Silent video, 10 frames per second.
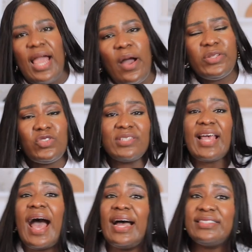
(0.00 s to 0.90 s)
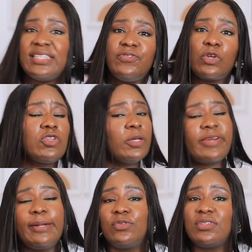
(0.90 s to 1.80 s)
I want to just add, if you're not
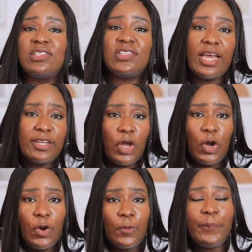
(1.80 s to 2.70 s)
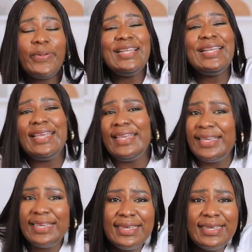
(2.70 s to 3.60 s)
subscribed to this channel,
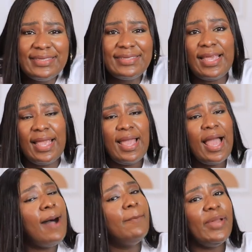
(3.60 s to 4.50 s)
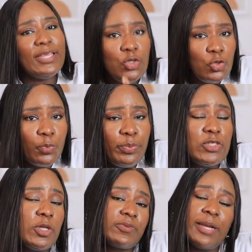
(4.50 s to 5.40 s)
please, I'm begging you,
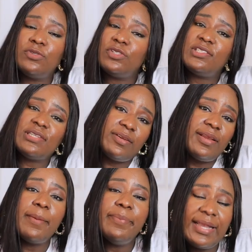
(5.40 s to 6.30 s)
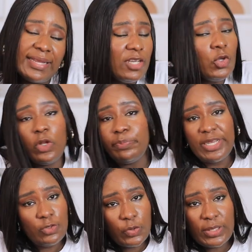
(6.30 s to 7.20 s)
please subscribe to this channel. I beg
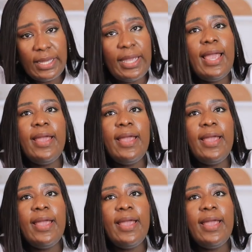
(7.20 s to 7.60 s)
you, okay?